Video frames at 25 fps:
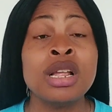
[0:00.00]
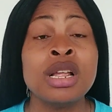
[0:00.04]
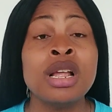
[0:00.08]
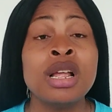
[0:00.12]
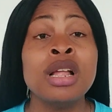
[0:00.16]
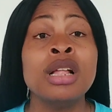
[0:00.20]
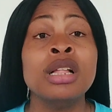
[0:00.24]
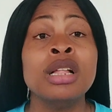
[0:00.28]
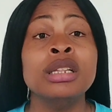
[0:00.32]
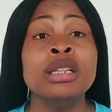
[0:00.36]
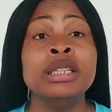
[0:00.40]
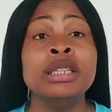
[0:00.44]

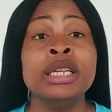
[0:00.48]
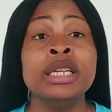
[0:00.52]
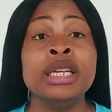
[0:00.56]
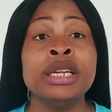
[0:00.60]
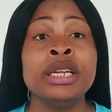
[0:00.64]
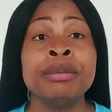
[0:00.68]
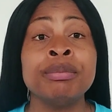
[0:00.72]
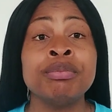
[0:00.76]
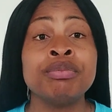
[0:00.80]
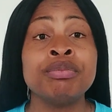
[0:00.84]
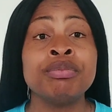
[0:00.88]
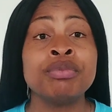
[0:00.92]
the
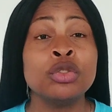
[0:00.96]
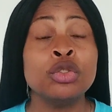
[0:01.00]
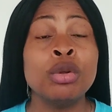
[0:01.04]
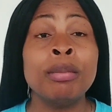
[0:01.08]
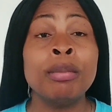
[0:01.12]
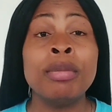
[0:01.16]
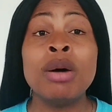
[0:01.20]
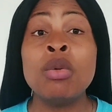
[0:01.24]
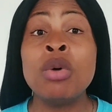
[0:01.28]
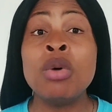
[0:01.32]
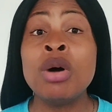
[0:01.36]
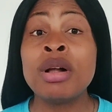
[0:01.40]
number
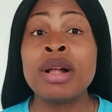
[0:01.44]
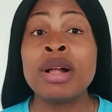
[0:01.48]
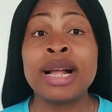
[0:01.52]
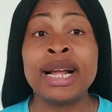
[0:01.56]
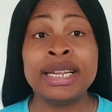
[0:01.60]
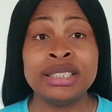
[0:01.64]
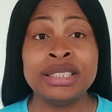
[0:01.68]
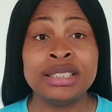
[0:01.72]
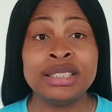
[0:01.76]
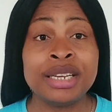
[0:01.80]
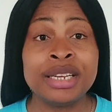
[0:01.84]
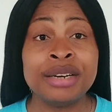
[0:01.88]
one
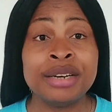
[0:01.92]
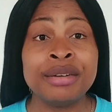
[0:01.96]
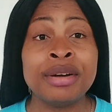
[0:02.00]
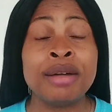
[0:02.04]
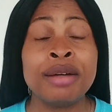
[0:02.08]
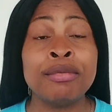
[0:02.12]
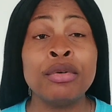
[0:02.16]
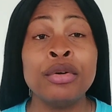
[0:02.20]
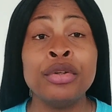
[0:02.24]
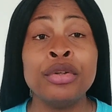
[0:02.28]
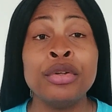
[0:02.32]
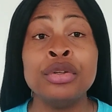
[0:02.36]
criteria for
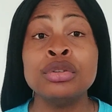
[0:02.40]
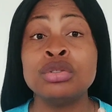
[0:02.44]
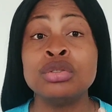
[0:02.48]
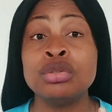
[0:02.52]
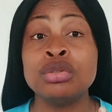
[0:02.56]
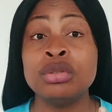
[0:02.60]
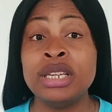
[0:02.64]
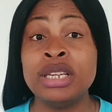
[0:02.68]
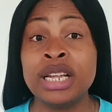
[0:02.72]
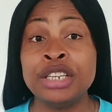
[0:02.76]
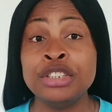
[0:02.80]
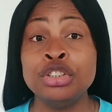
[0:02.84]
you to
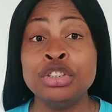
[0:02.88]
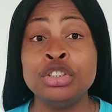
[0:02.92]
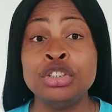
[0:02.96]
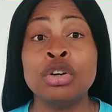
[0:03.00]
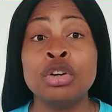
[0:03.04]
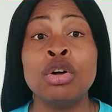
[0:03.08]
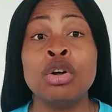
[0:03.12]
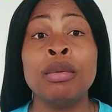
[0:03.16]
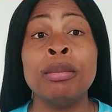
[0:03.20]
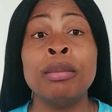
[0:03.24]
get job